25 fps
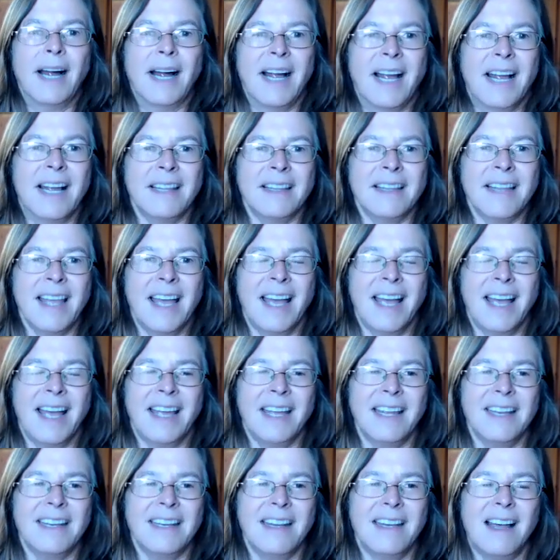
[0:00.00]
And
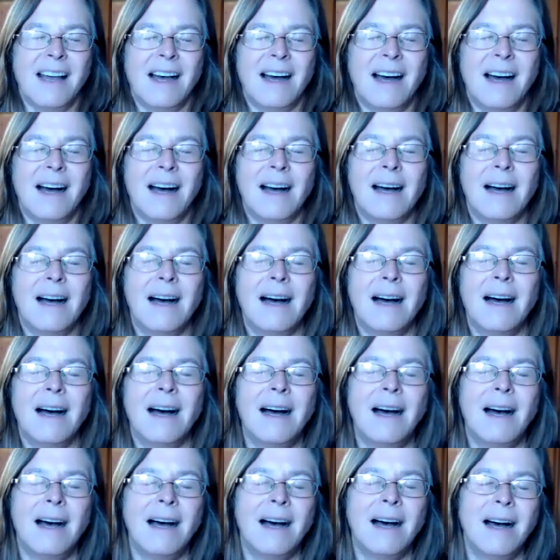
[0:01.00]
then
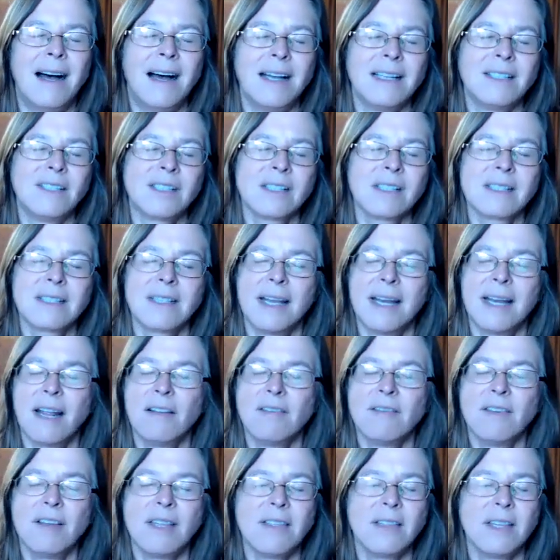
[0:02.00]
just let
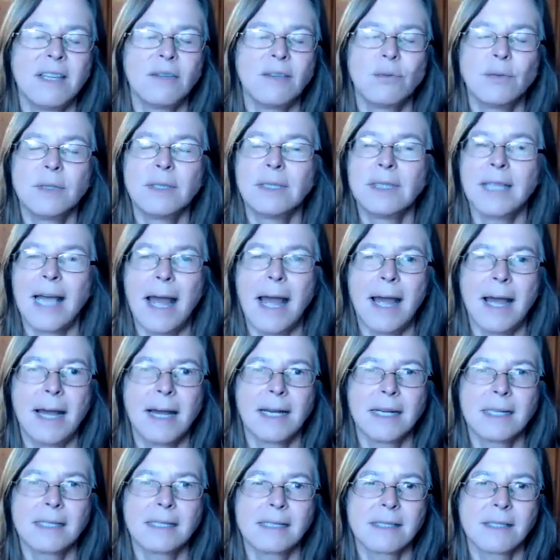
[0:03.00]
everything
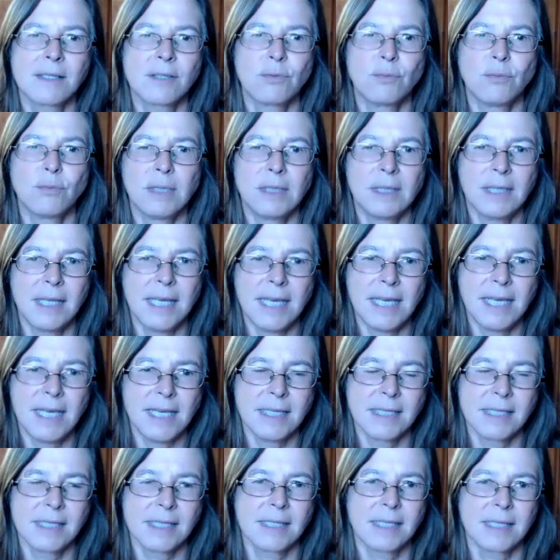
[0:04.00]
relax,
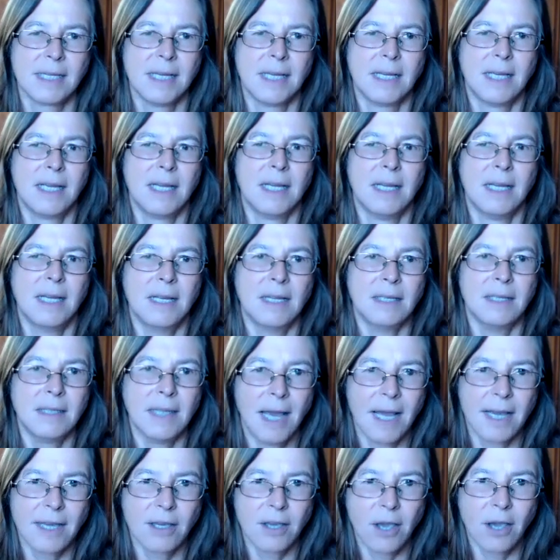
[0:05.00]
release,
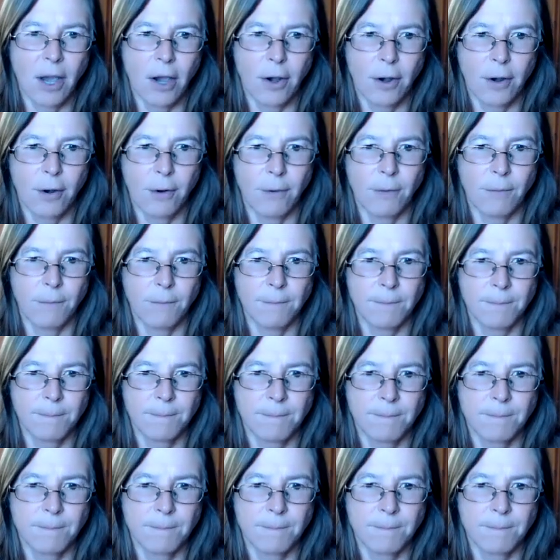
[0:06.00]
let go.